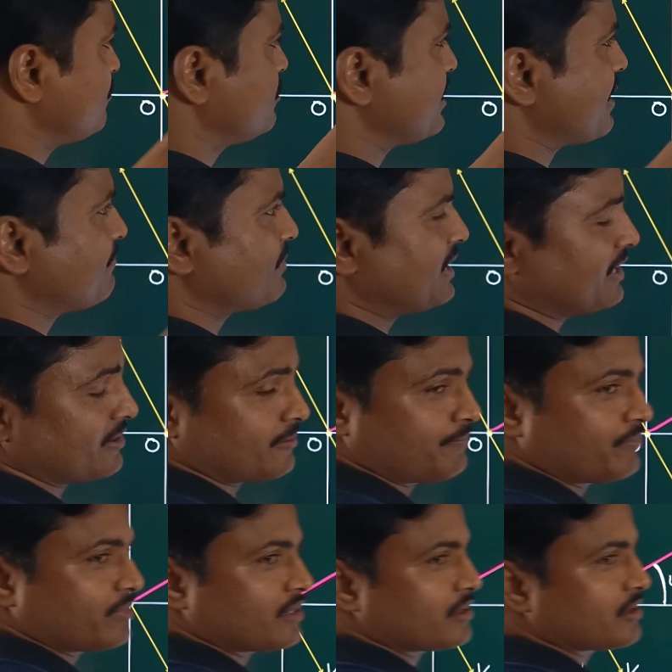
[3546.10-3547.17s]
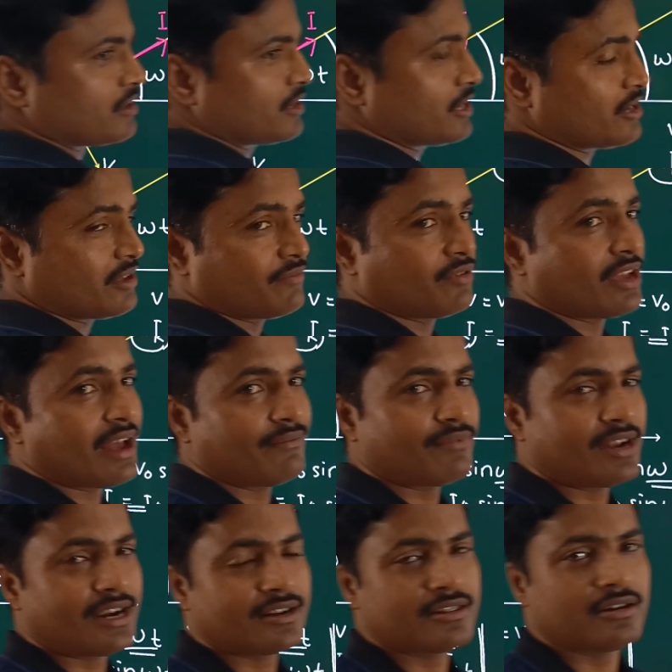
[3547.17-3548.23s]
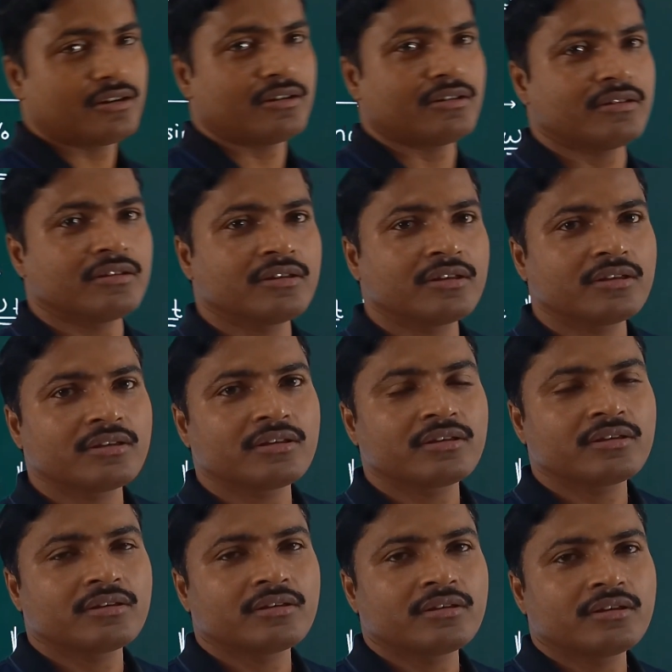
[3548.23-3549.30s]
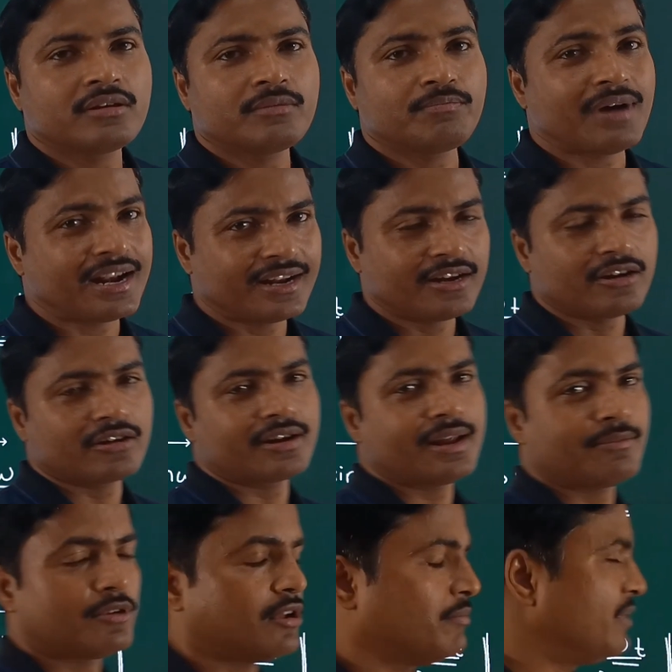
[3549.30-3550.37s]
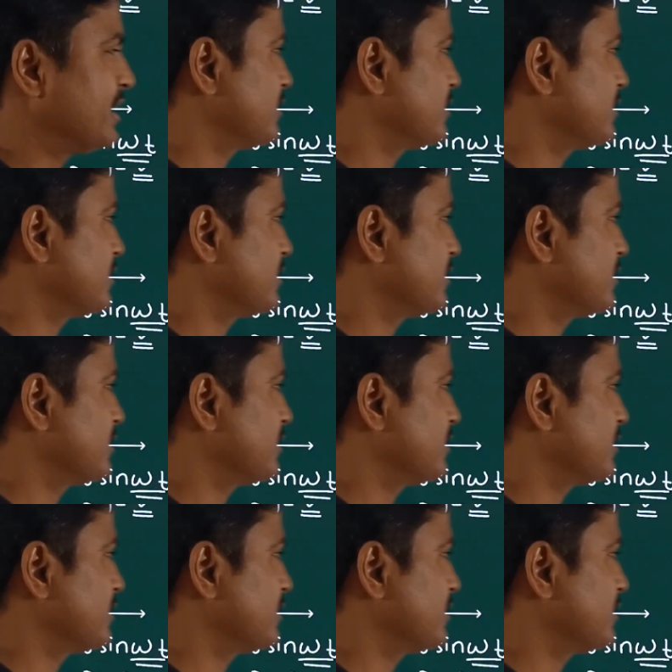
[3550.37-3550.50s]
if we applied the parallelogram law